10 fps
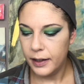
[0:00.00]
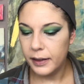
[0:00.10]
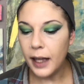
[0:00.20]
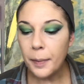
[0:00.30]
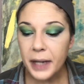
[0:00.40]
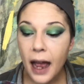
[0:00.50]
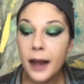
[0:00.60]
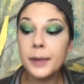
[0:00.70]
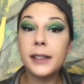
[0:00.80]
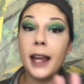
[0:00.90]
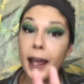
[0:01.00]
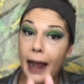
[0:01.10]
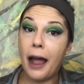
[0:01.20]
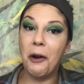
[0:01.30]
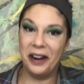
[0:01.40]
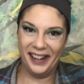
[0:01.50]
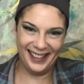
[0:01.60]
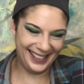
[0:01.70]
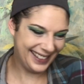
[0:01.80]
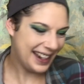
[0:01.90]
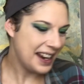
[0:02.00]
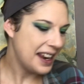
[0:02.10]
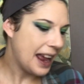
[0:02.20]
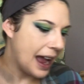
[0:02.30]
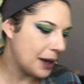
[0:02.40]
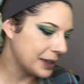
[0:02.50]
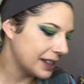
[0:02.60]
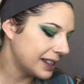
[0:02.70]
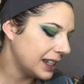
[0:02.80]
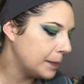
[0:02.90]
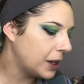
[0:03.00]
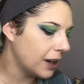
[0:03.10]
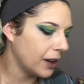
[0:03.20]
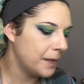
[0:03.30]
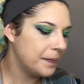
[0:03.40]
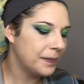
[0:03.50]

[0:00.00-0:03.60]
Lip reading: Sometimes 10 hours of sleep, girl.